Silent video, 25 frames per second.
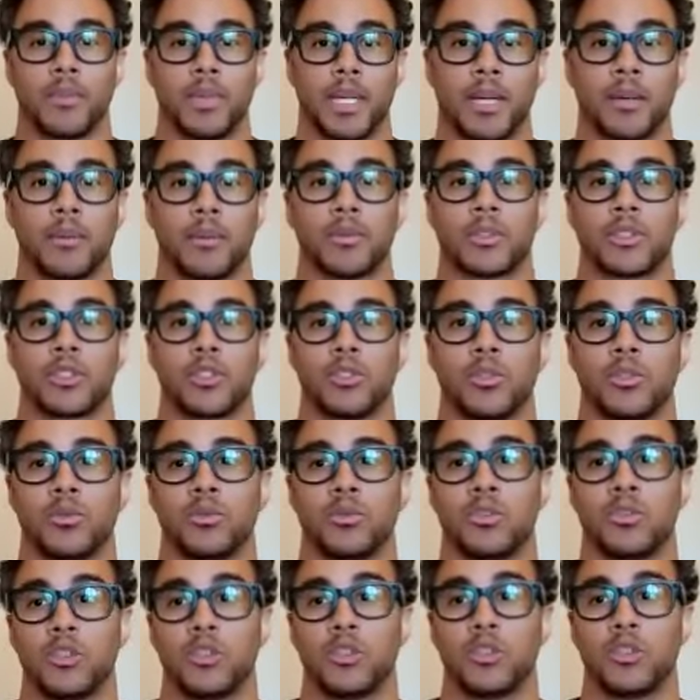to be able
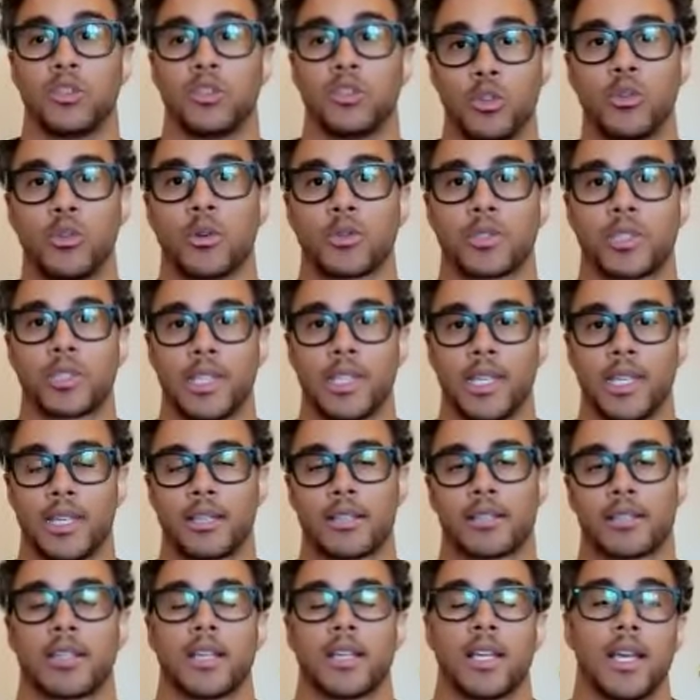to do those
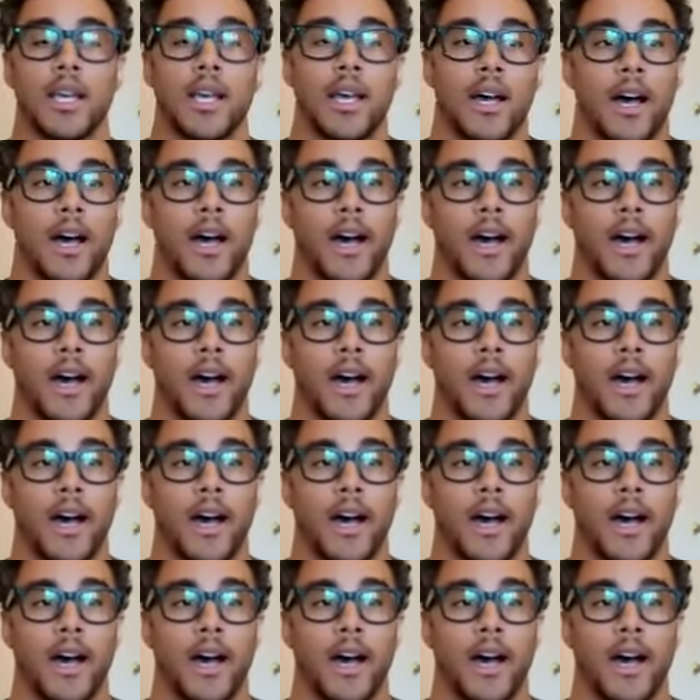things?